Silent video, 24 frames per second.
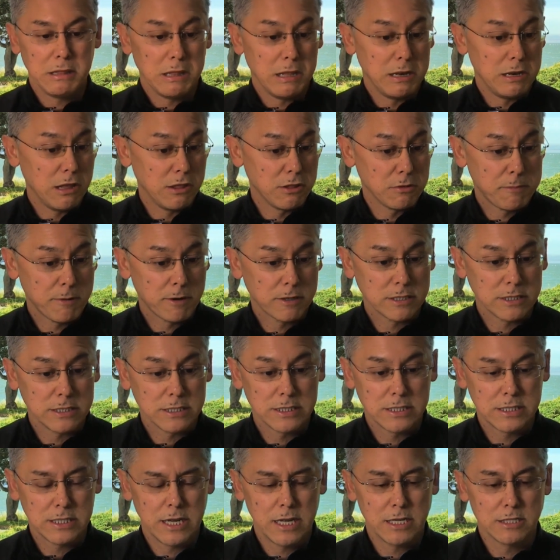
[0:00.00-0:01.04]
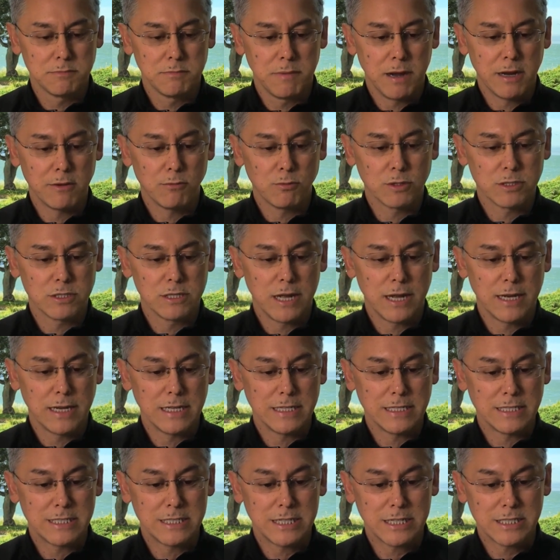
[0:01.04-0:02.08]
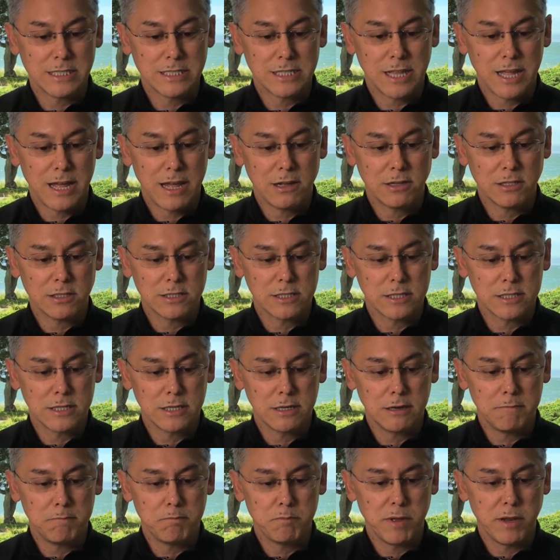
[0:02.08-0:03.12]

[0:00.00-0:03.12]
Another person says mine was 96,000,